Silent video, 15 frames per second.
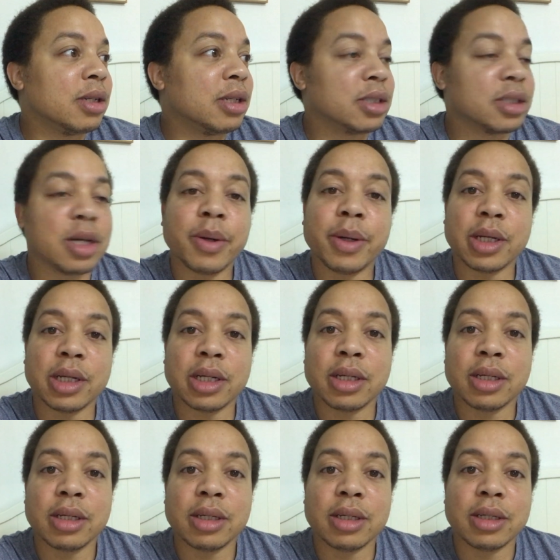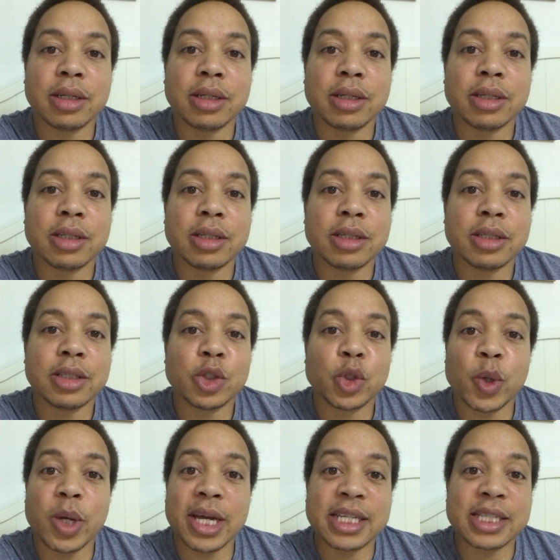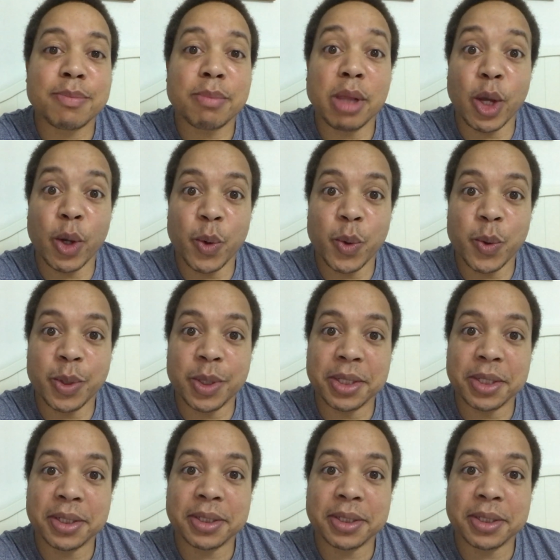is going to explode.